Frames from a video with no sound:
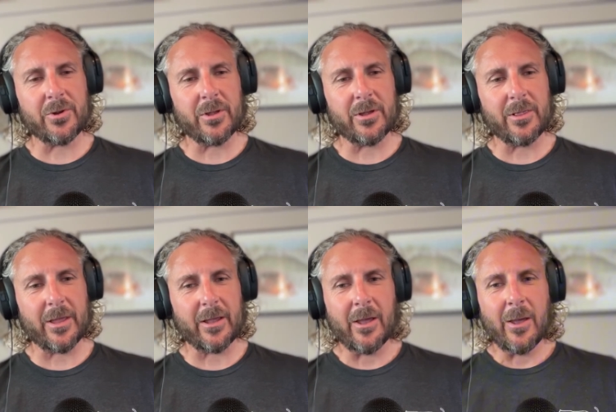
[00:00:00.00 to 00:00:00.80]
that
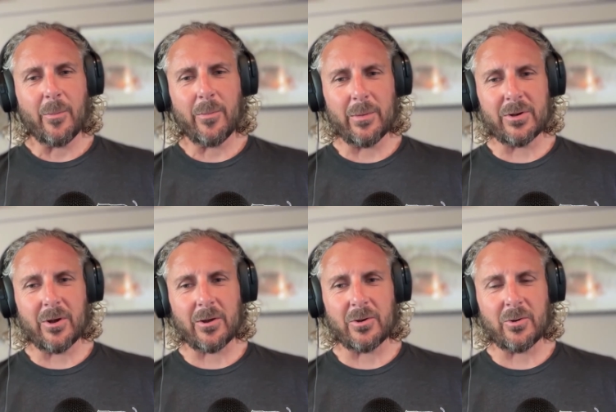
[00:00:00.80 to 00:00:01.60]
like maybe
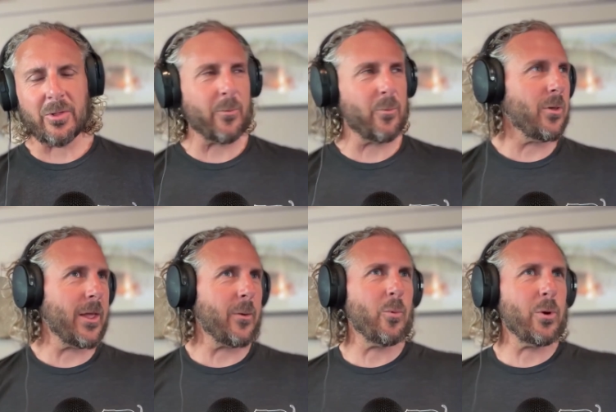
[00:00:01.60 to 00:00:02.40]
talking to you like what
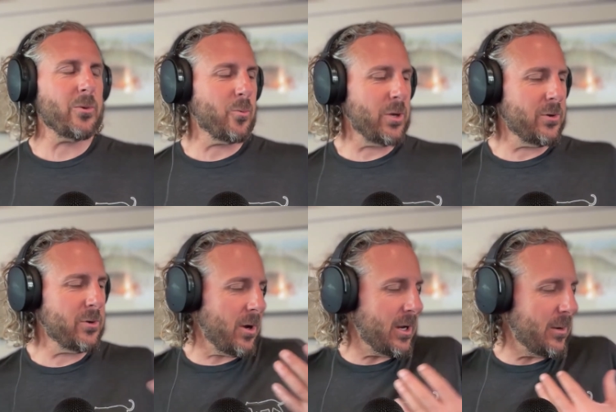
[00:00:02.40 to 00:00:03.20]
are you
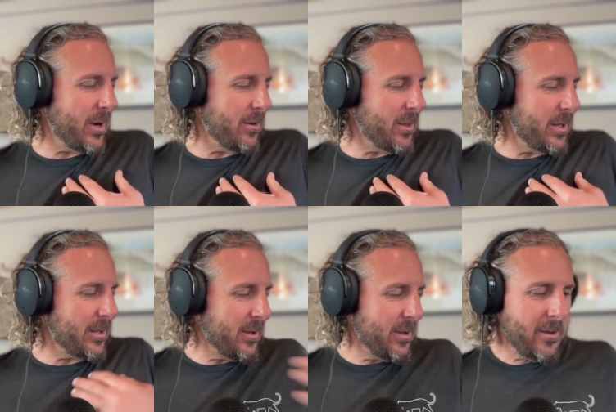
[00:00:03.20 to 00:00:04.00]
talking about? Like
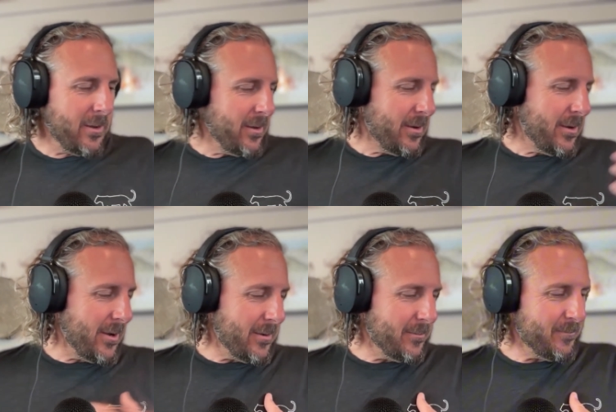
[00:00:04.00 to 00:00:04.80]

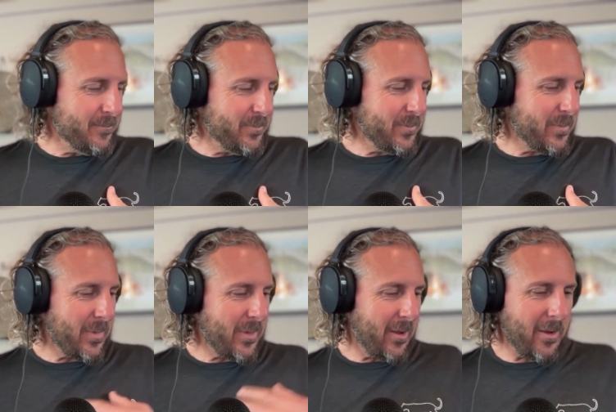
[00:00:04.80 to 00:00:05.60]
um
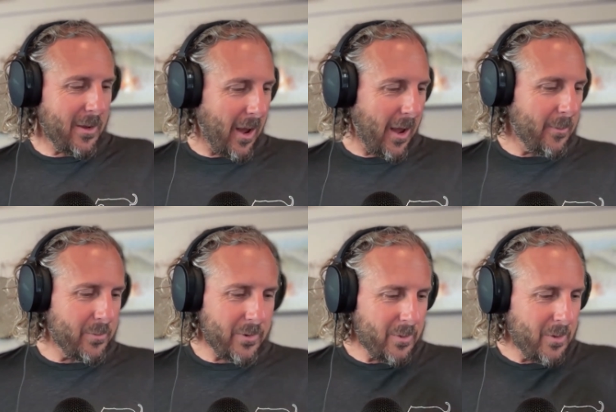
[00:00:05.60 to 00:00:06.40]
I,
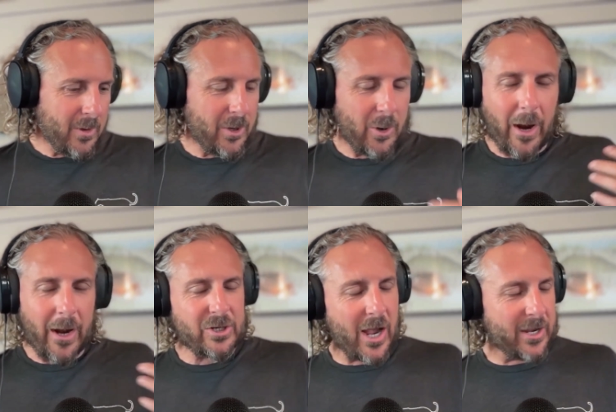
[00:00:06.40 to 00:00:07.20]
I
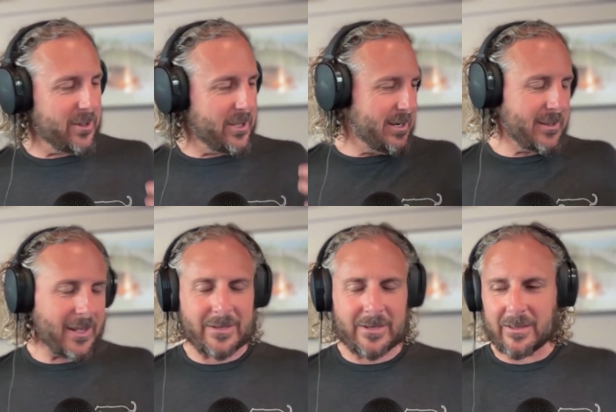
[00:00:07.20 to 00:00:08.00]
ejaculated,
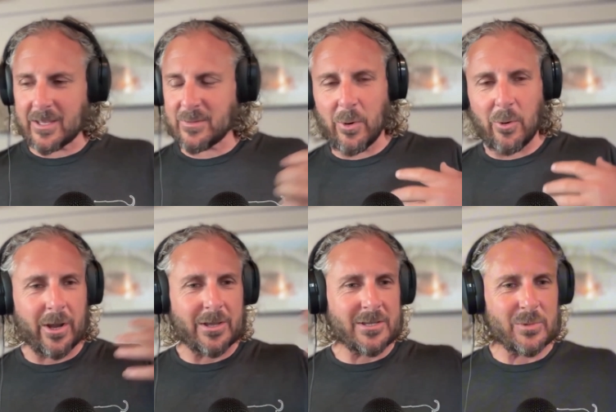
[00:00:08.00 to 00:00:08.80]
that's it, that's my
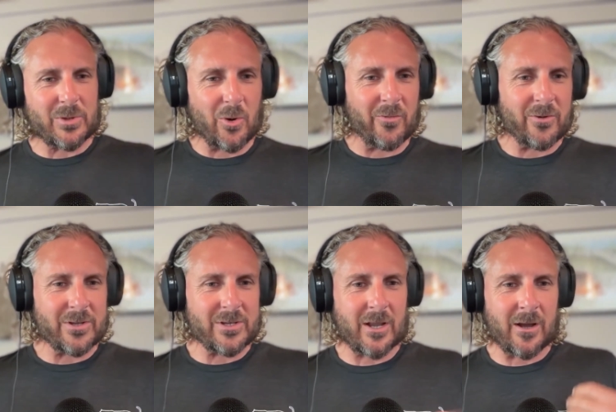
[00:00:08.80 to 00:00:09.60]
orgasm, it's over,
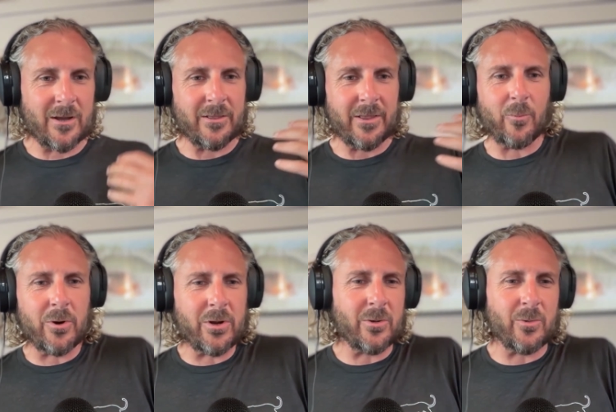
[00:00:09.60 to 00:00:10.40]
it's done. Like what
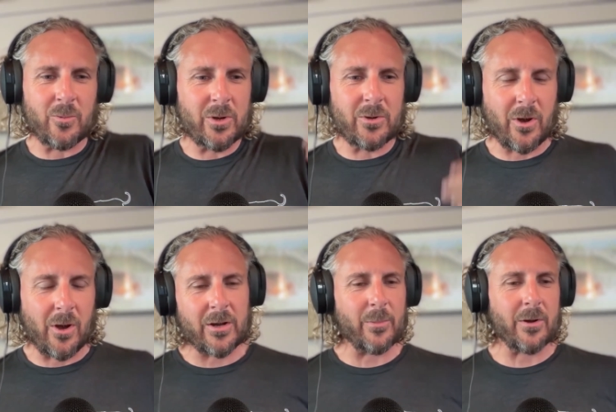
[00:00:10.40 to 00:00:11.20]
are you
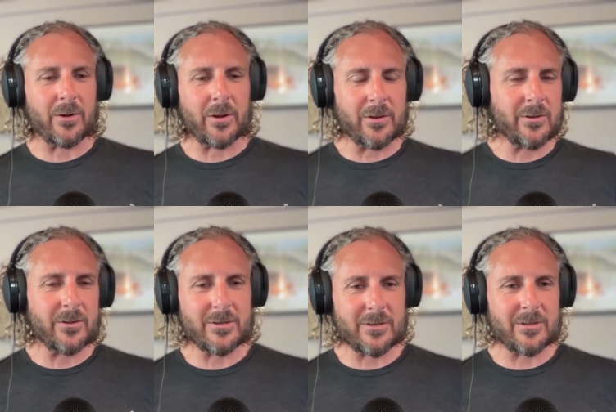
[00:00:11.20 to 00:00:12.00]
talking about, Ian?
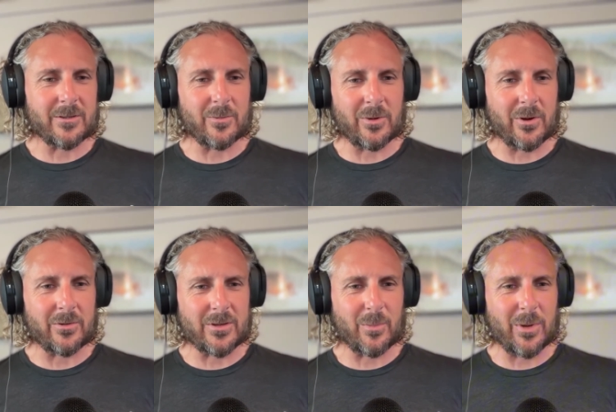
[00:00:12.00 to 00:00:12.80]
This is it
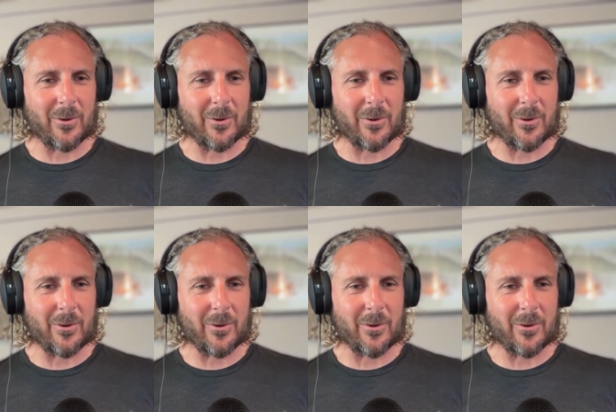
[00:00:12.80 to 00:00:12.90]
doesn't make a